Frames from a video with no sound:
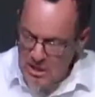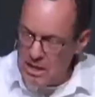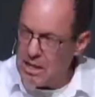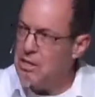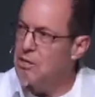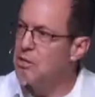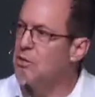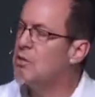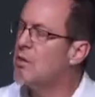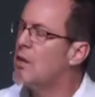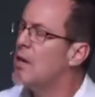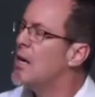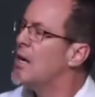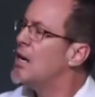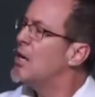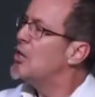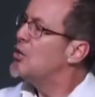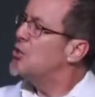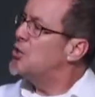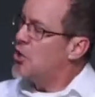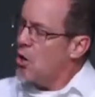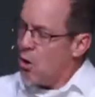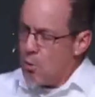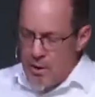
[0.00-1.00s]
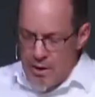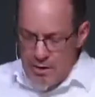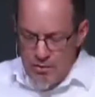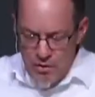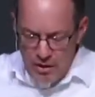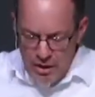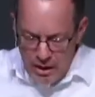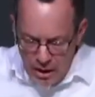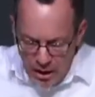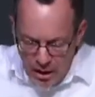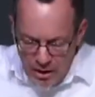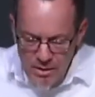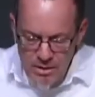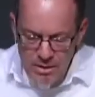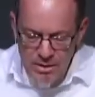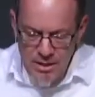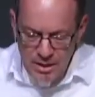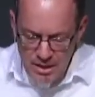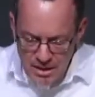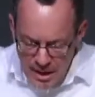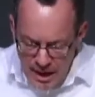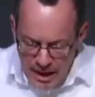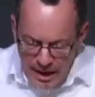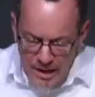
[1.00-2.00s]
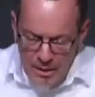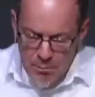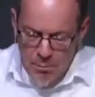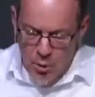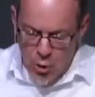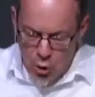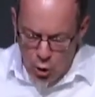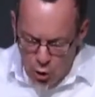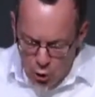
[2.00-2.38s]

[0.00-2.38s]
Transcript: He is showing the undeniable,